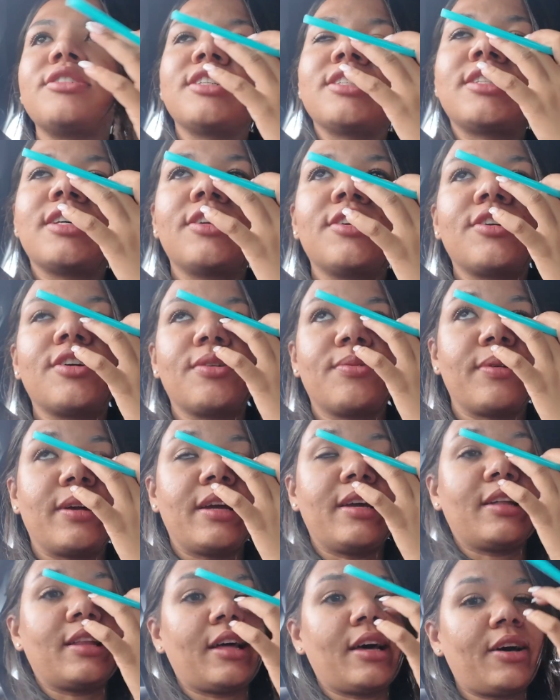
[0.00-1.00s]
just under a
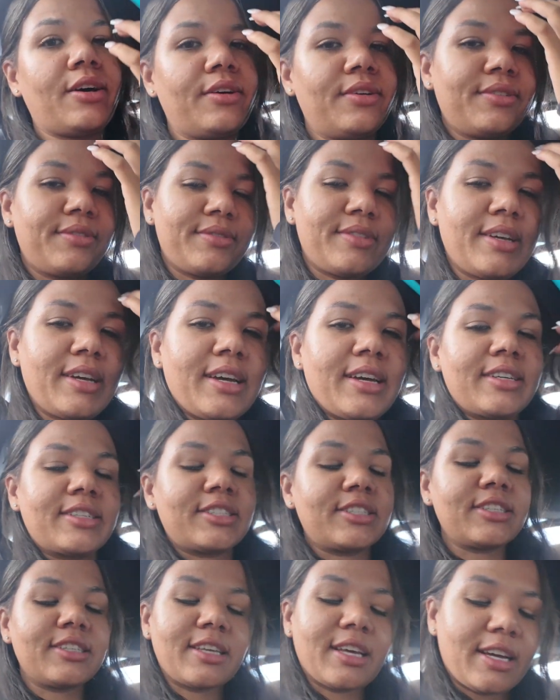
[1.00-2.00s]
rain cloud.
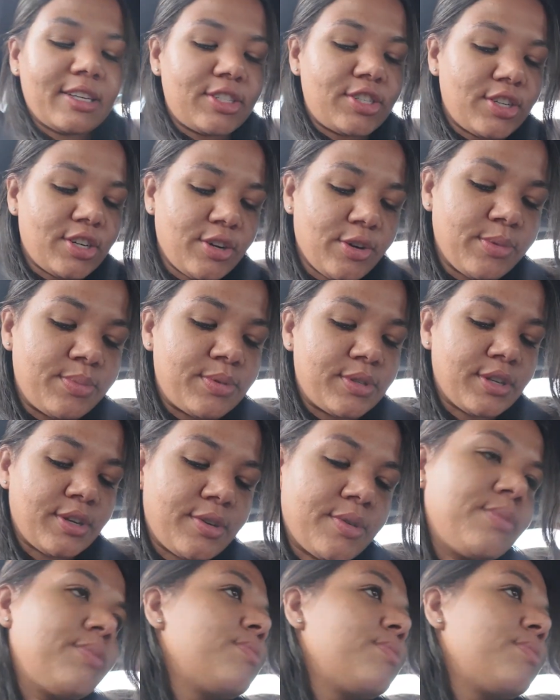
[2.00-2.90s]
Actually, I sure hope so.